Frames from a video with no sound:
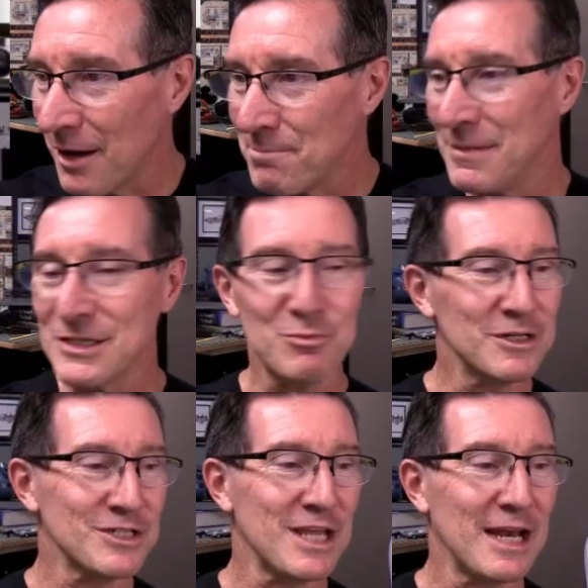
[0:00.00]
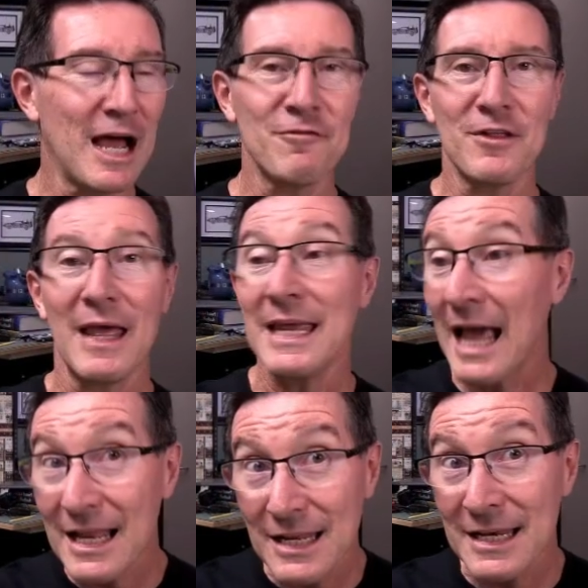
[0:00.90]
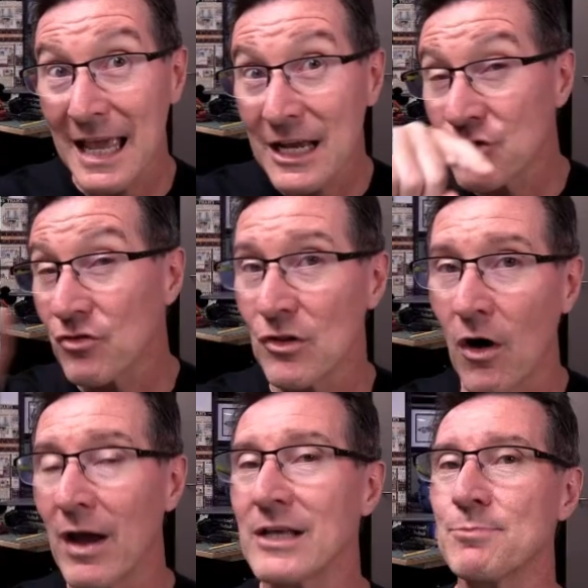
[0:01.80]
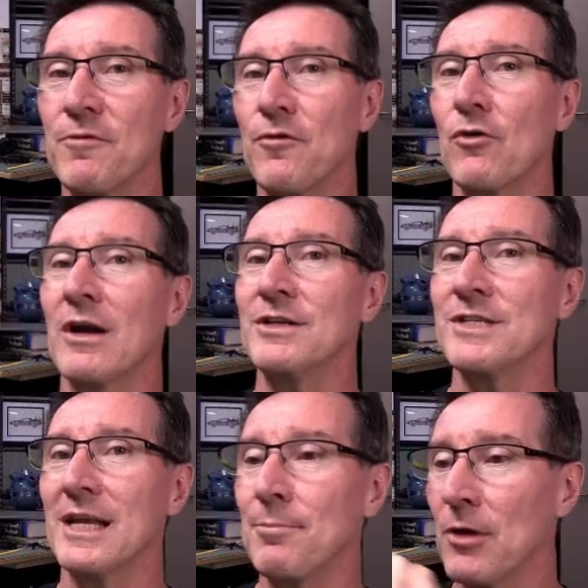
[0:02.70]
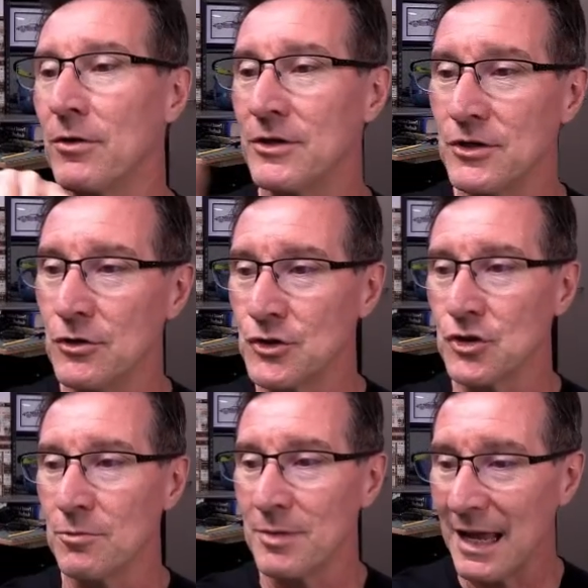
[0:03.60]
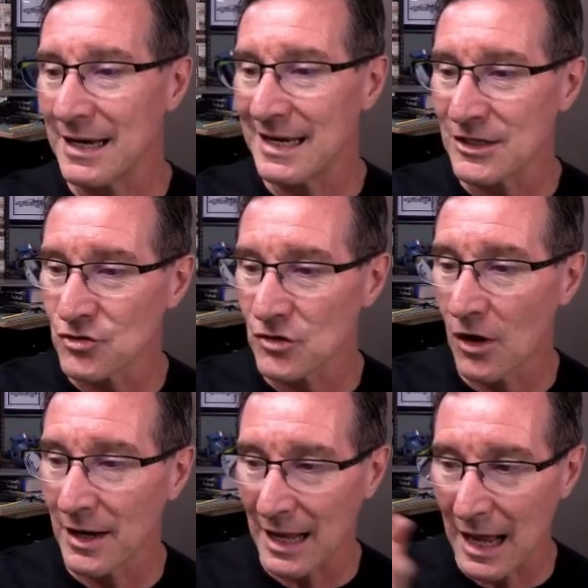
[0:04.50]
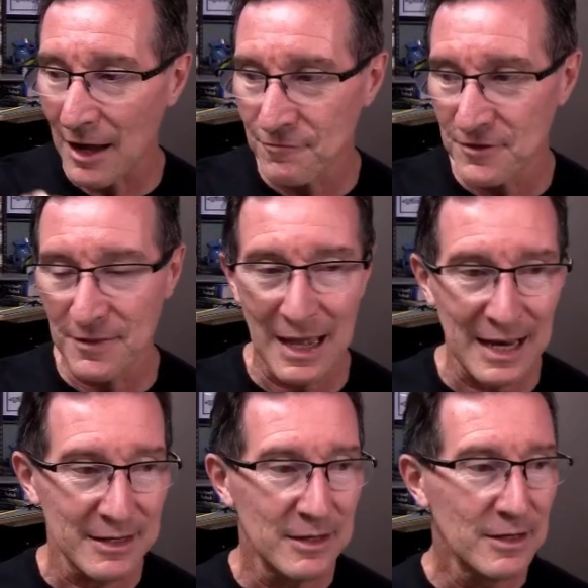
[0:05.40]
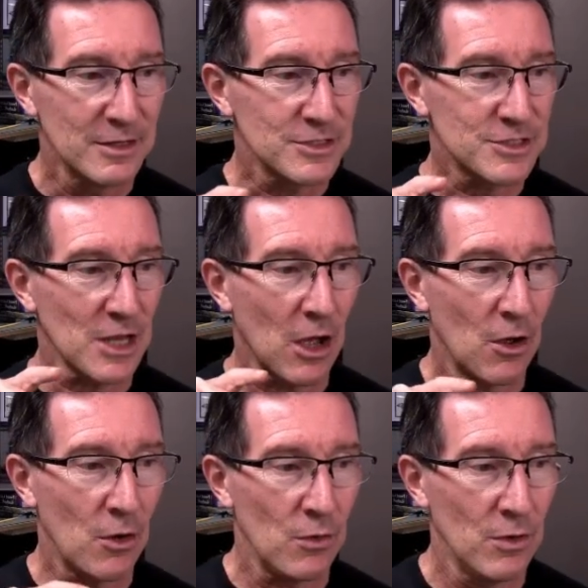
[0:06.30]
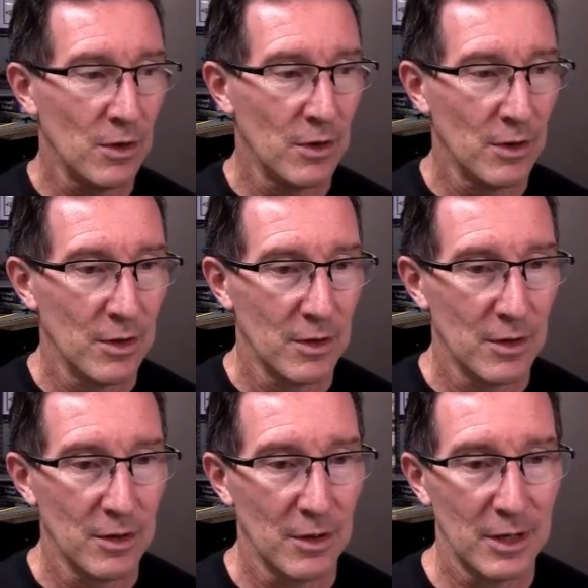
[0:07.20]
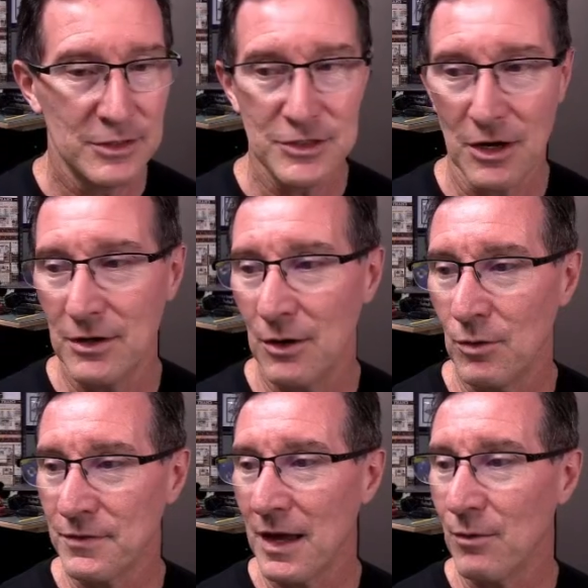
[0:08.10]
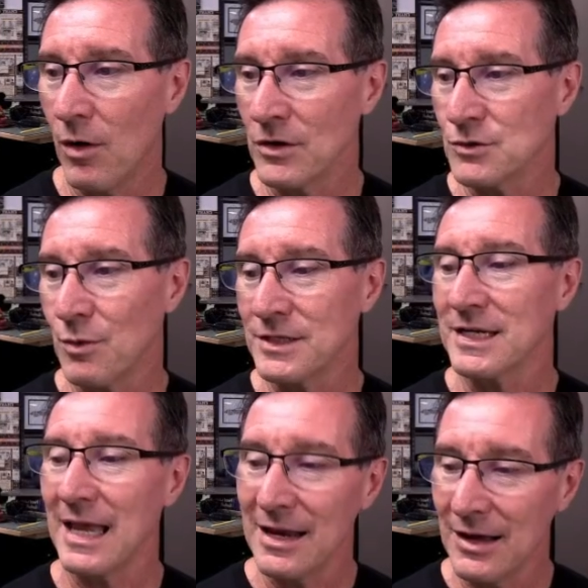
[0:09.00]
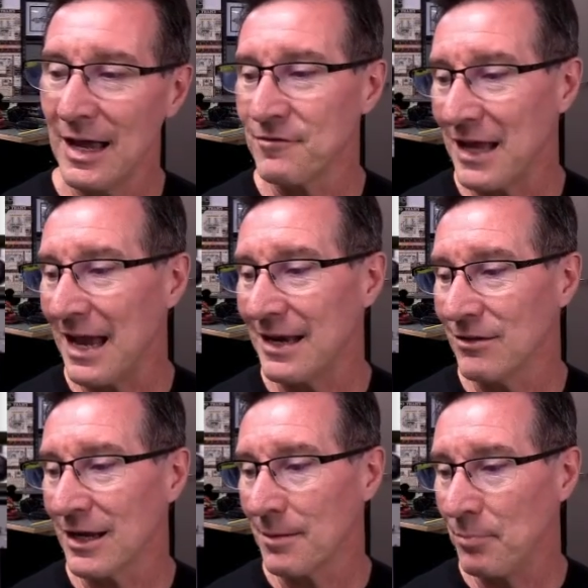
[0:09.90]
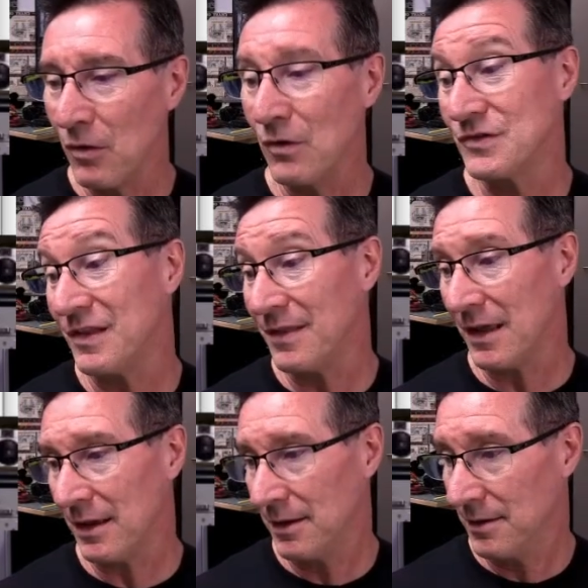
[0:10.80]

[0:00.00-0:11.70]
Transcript: I missed what it said after that. It had an extra line because before it only said upload into YouTube, but it had an extra line after that. So I don't know what that was. Once again, I have to add like a pause in there.